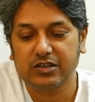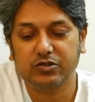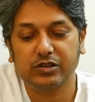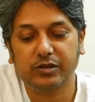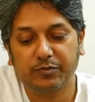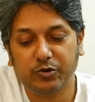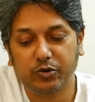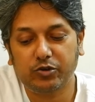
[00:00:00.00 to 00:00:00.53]
So
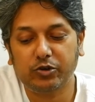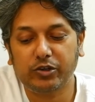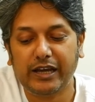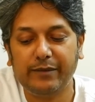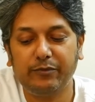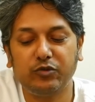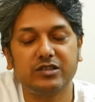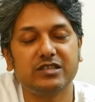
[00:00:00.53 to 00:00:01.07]
the
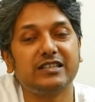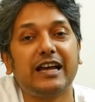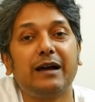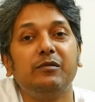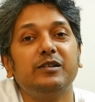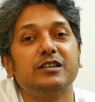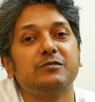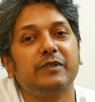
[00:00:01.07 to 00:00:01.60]
prototype was
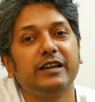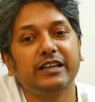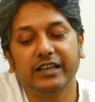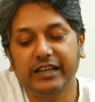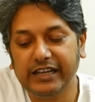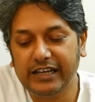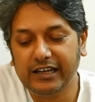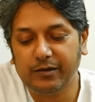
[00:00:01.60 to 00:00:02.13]
established by a
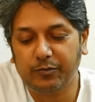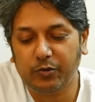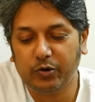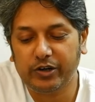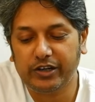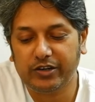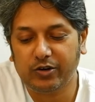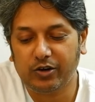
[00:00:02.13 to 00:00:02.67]
Greek
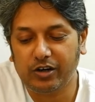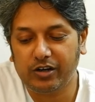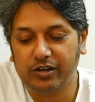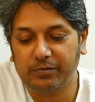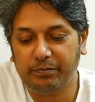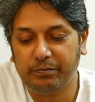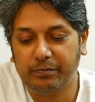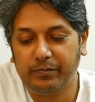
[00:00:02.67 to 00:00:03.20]
poet
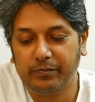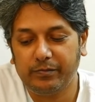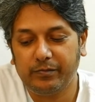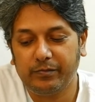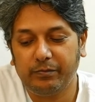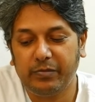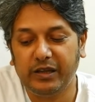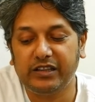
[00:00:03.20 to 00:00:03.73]
called
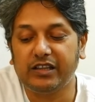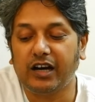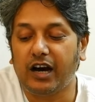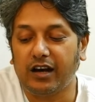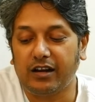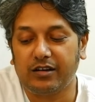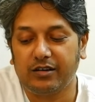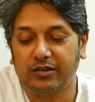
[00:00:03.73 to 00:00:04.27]

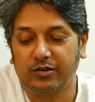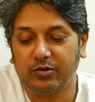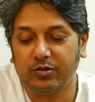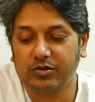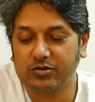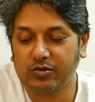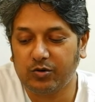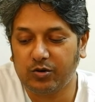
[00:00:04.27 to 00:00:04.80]
Pindar,
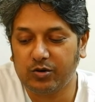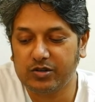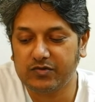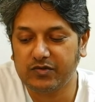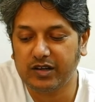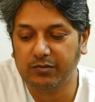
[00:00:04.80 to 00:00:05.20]
whose odes